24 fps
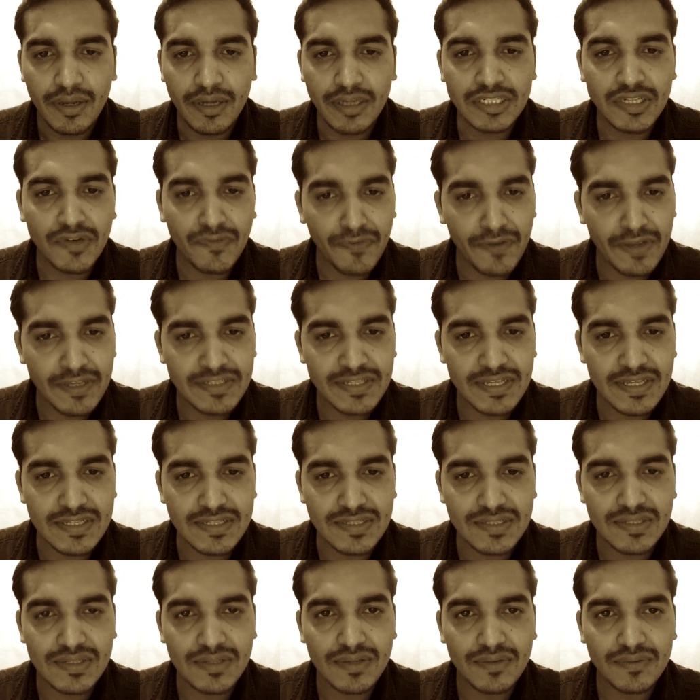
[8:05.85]

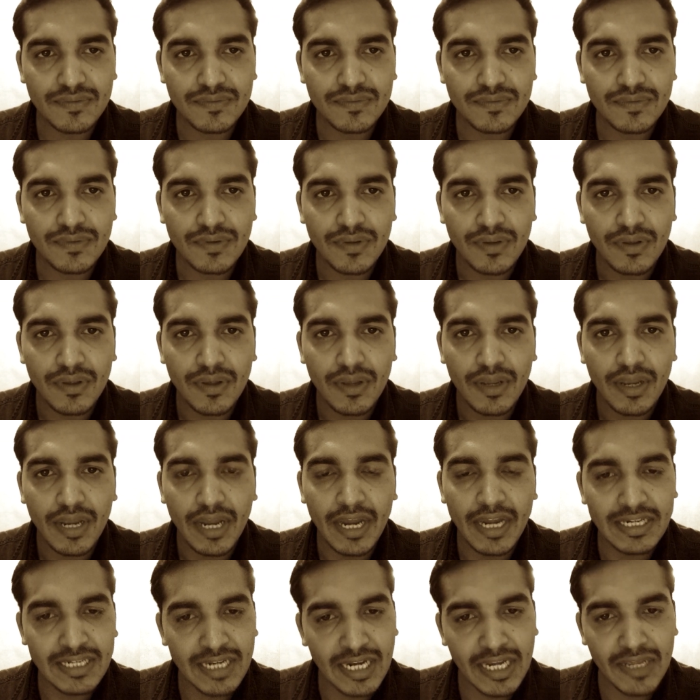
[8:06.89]
interfaces
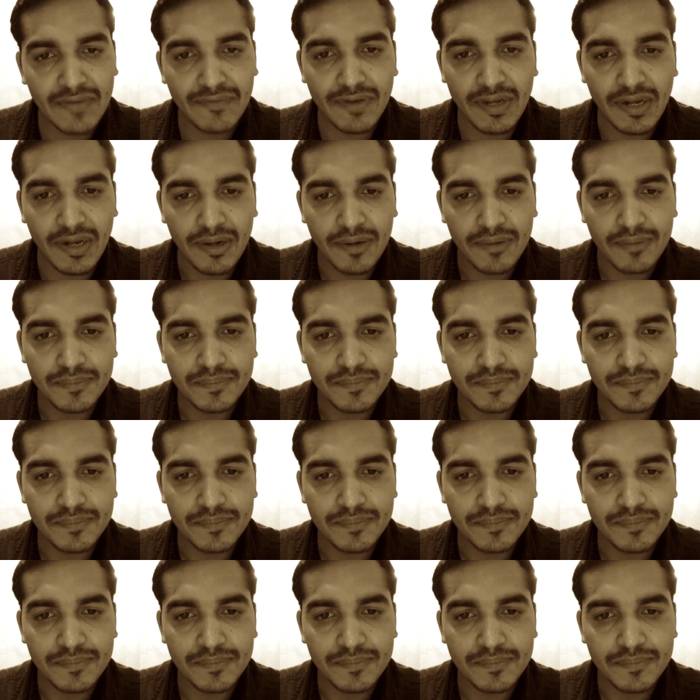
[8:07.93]
at a level.